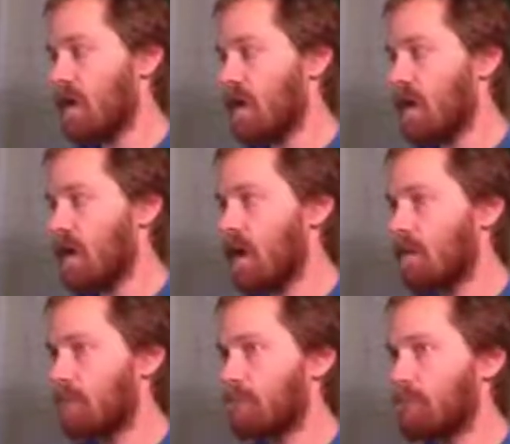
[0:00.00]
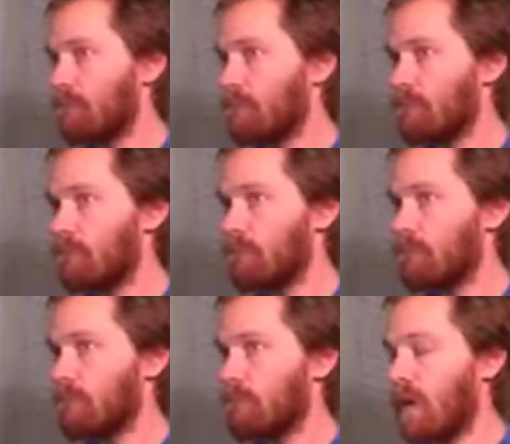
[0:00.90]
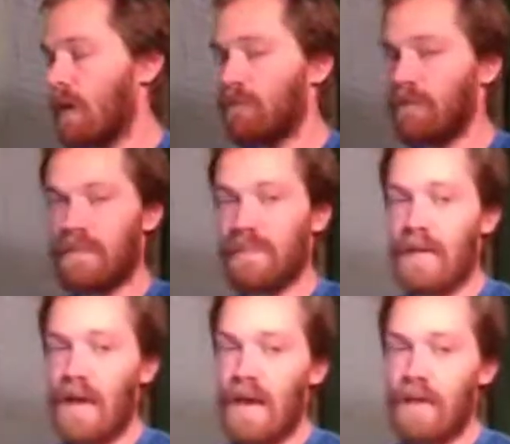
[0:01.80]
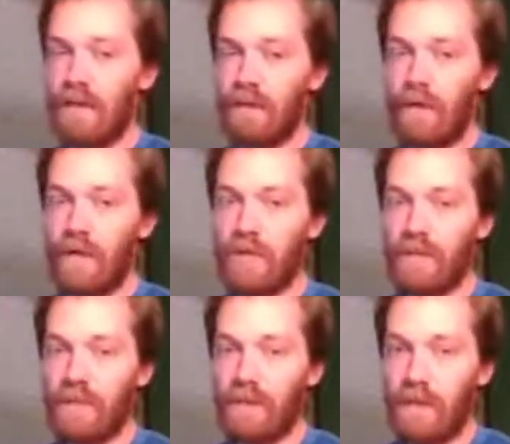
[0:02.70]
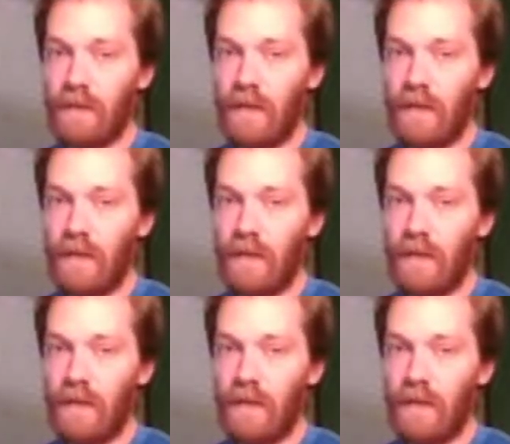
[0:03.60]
kind of a CI integration